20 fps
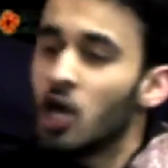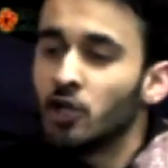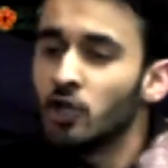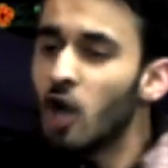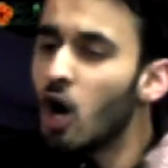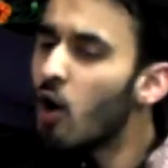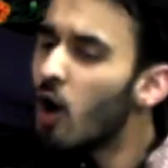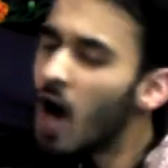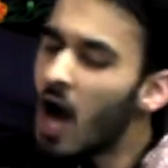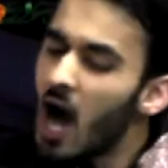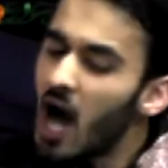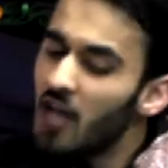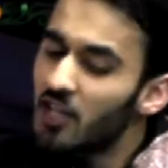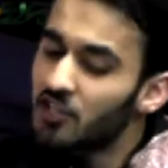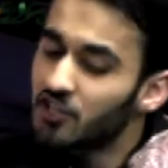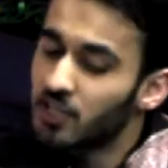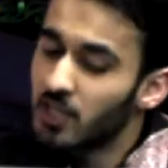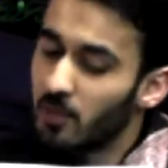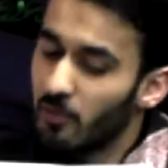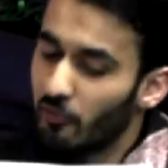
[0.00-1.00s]
No
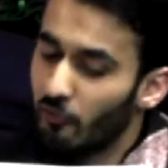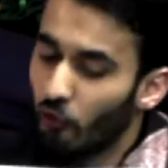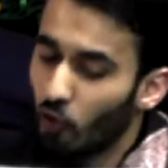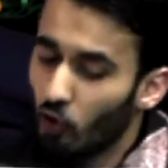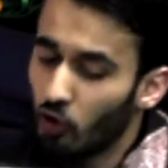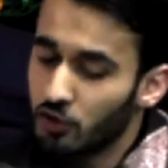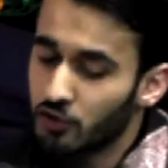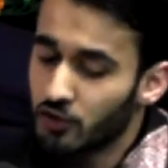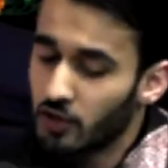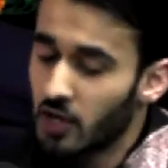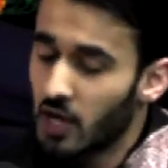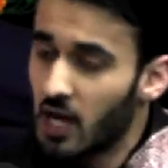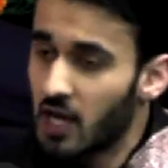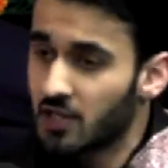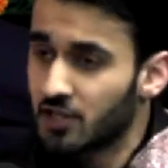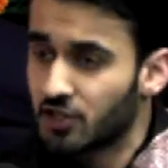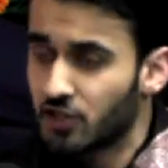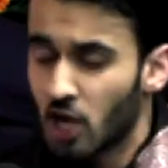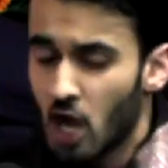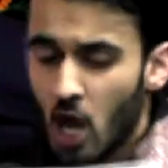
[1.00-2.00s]
hardship falls on
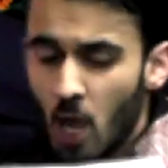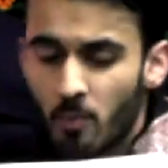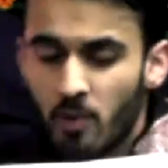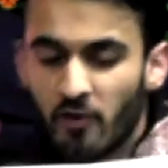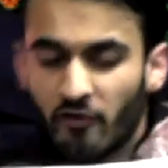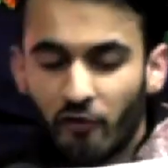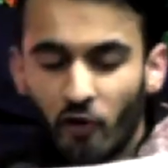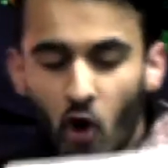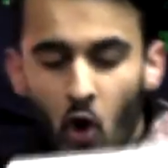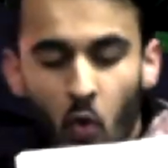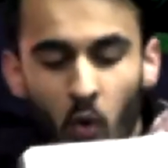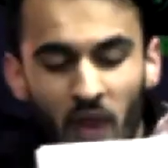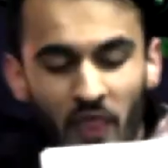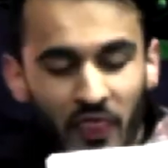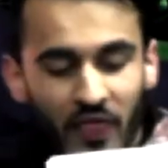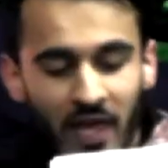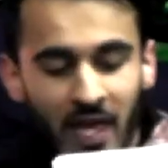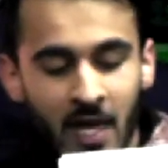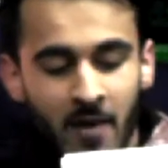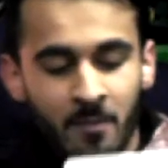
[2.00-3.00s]
us before
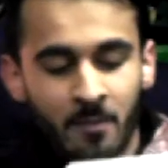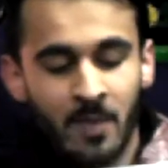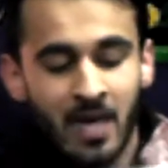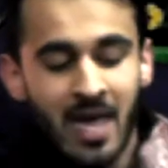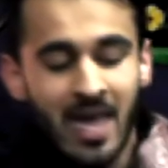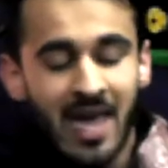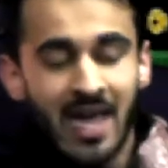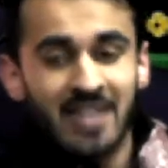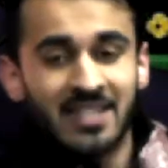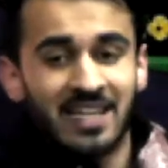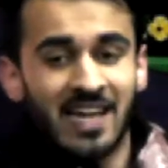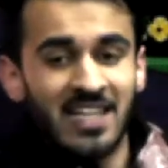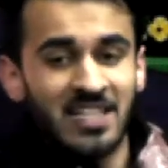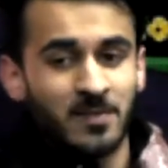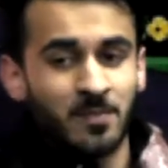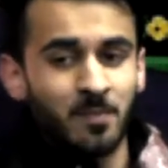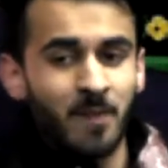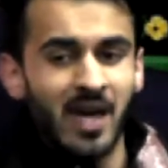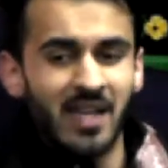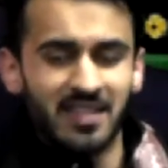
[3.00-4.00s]
with him it has
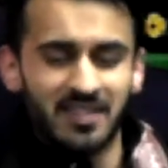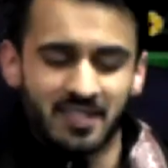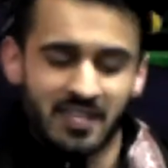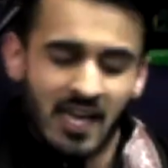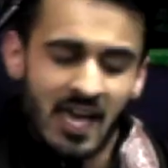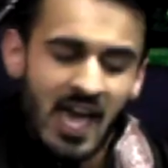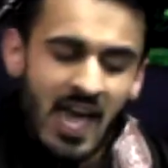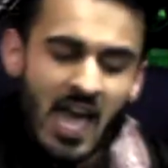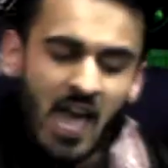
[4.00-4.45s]
met.